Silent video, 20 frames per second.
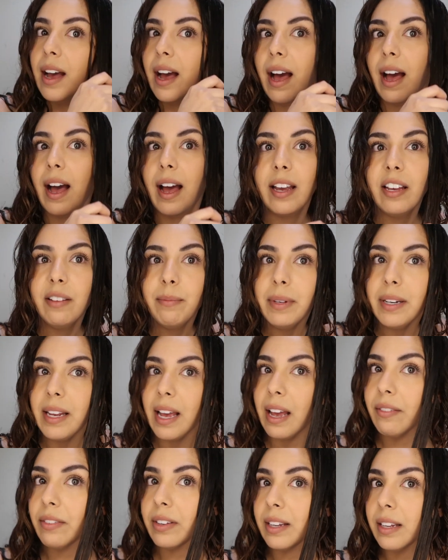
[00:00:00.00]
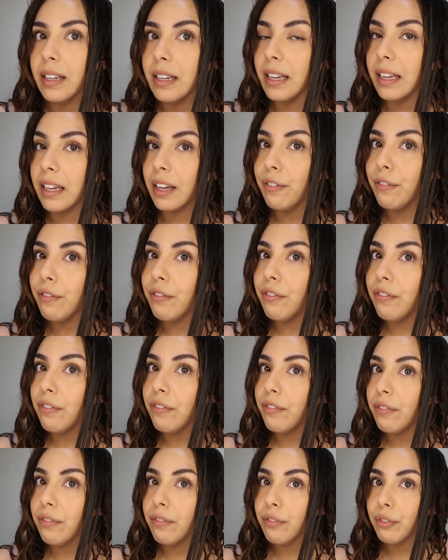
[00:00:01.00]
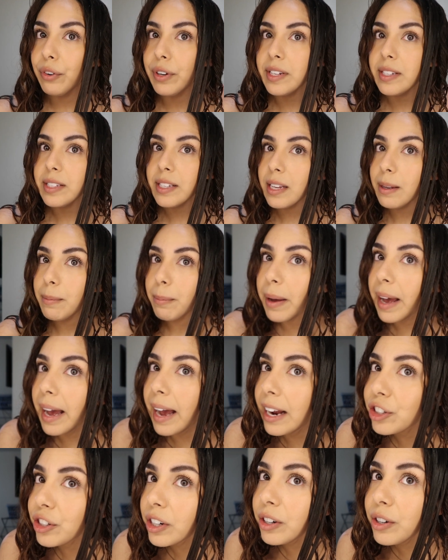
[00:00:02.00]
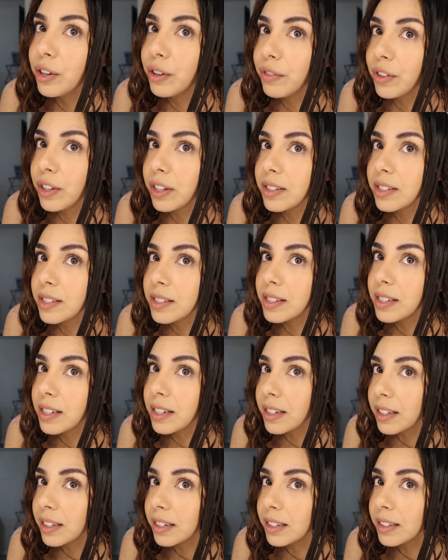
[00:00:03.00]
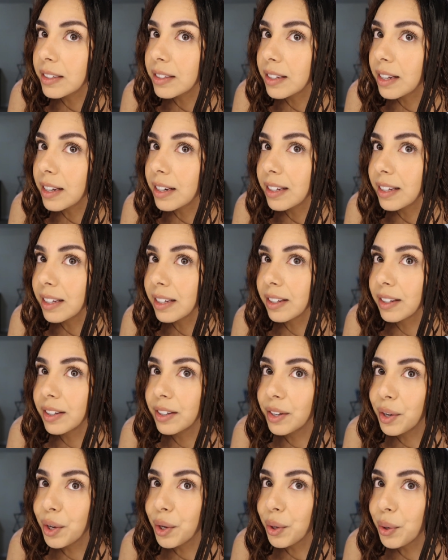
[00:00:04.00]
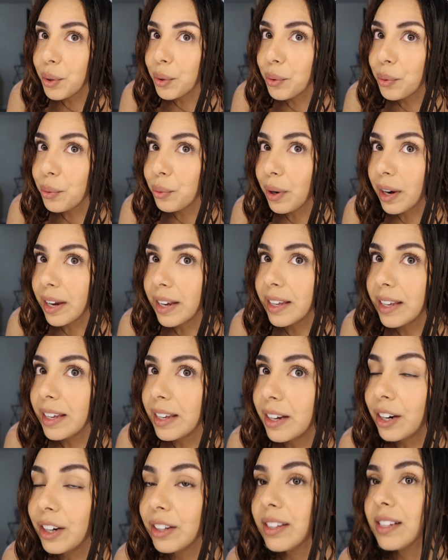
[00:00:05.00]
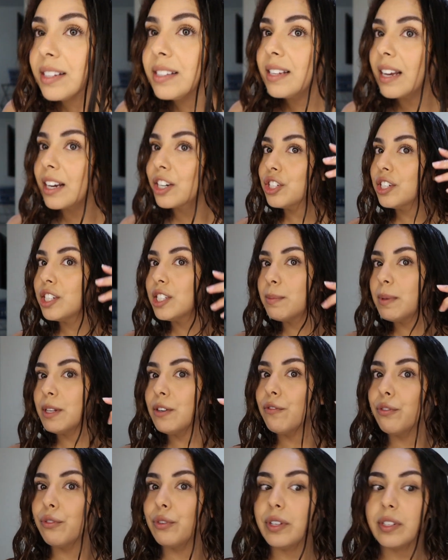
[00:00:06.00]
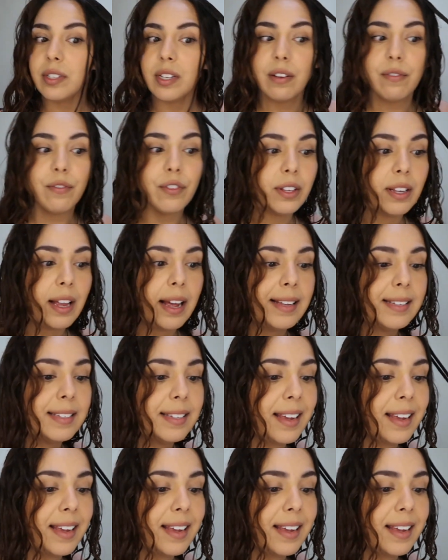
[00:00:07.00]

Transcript: I've been having like a frizzy patch. I don't know if you can see it. It's kind of like right here. This section has been frizzy for the last